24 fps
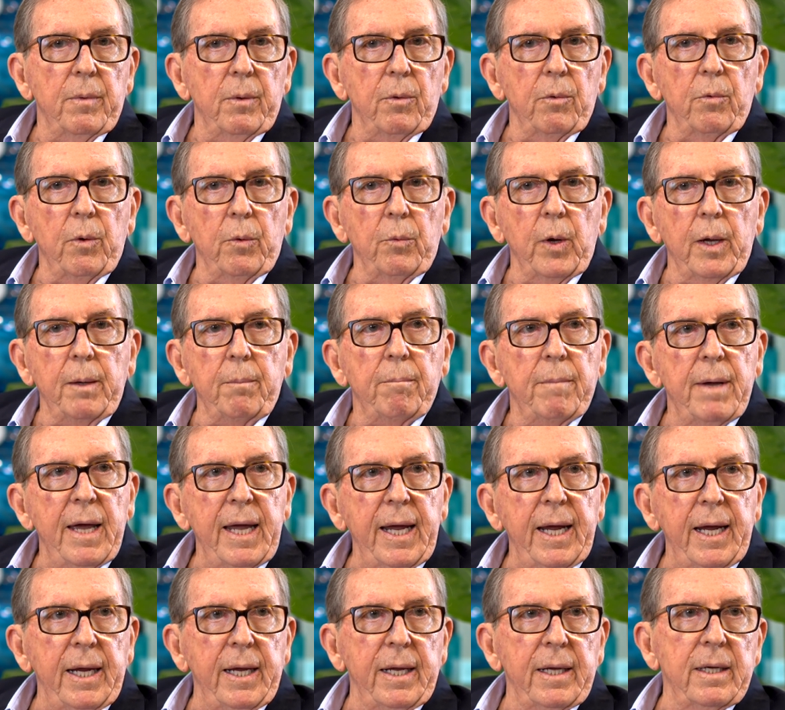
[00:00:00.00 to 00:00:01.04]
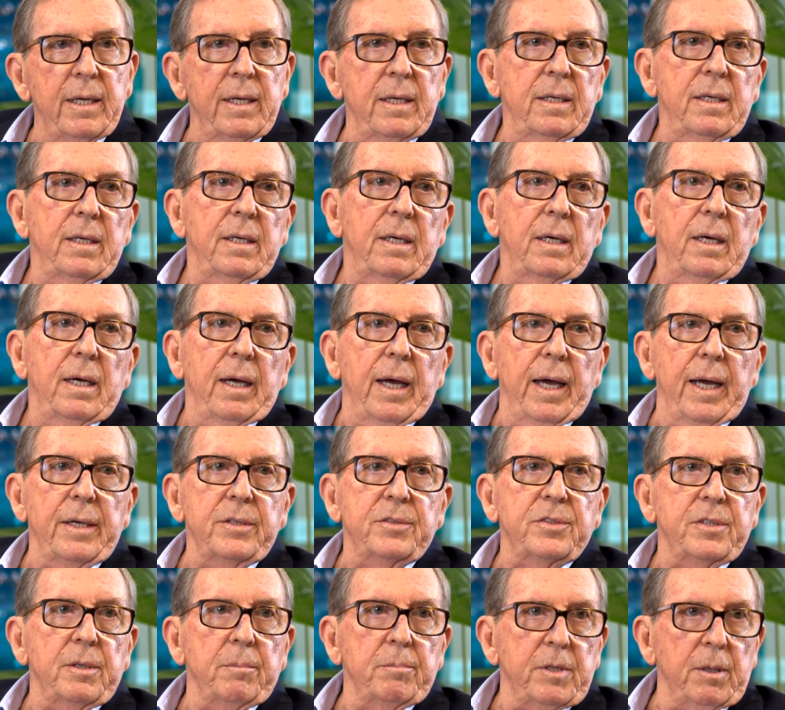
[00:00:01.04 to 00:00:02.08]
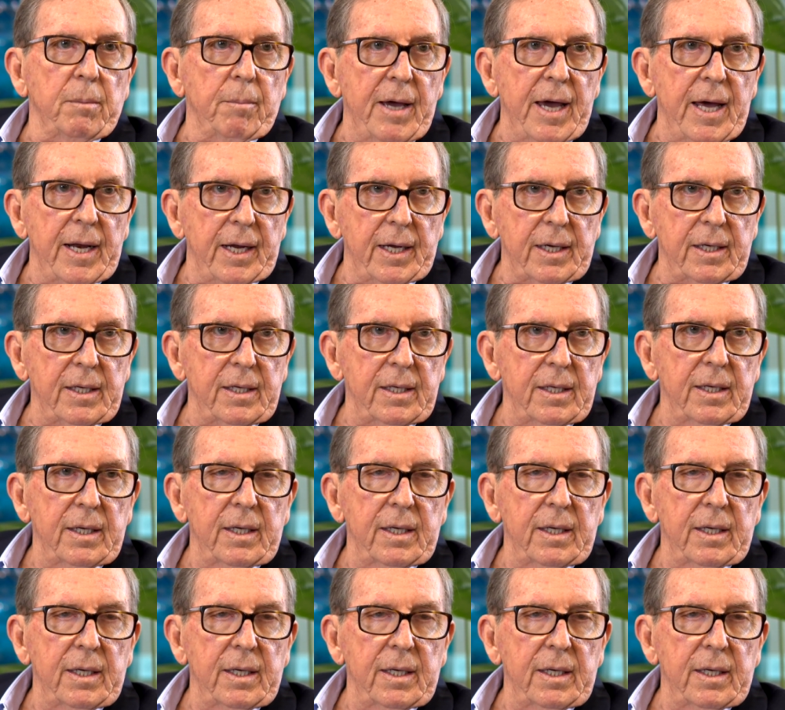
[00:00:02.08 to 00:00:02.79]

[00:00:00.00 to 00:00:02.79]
remain asymptomatic,